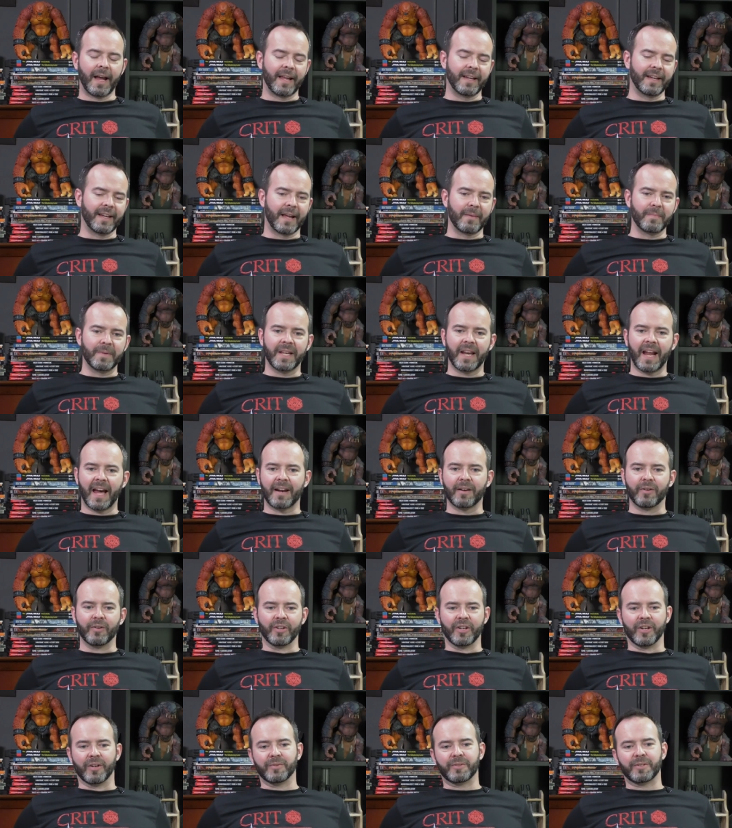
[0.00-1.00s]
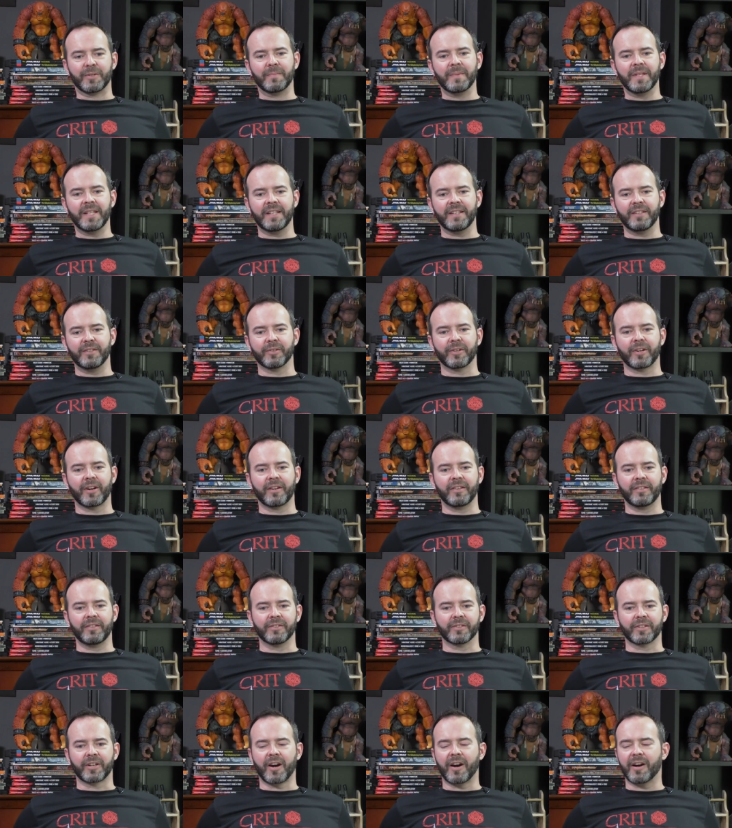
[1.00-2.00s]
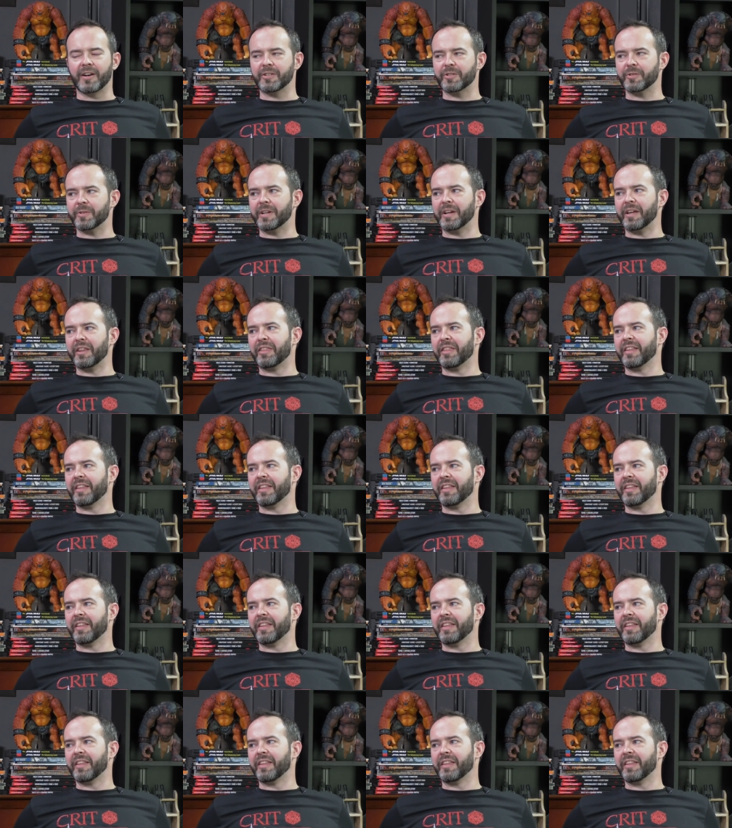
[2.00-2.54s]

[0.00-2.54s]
I, I mean, I don't know. To me, you're you're conjuring a